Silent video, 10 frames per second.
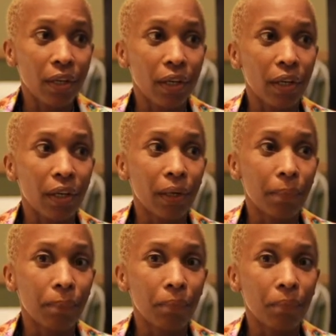
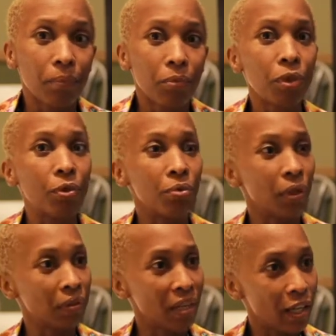
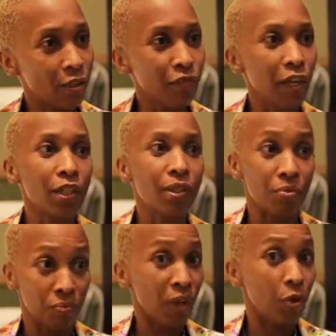the next phase,
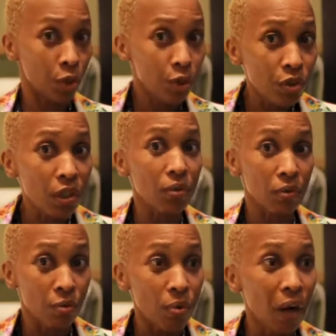we are going to
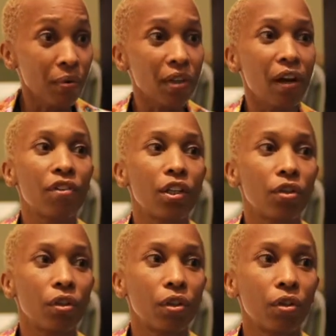need to work with the
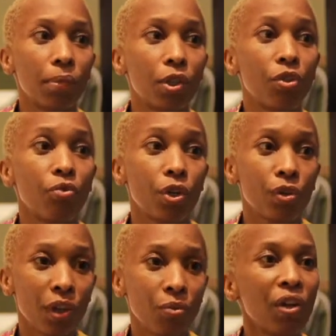African Union Commission to
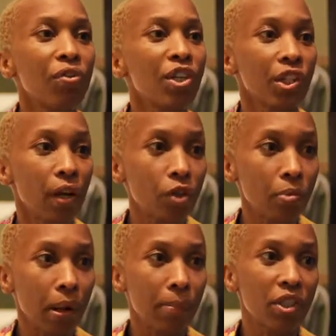ensure that we are reaching out to
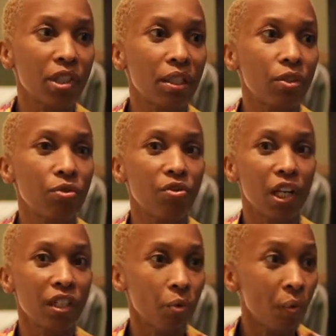member states to
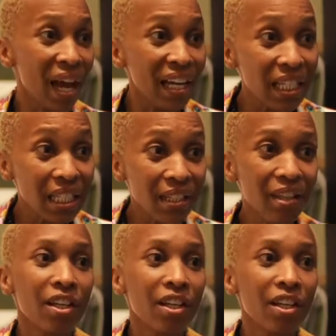create awareness,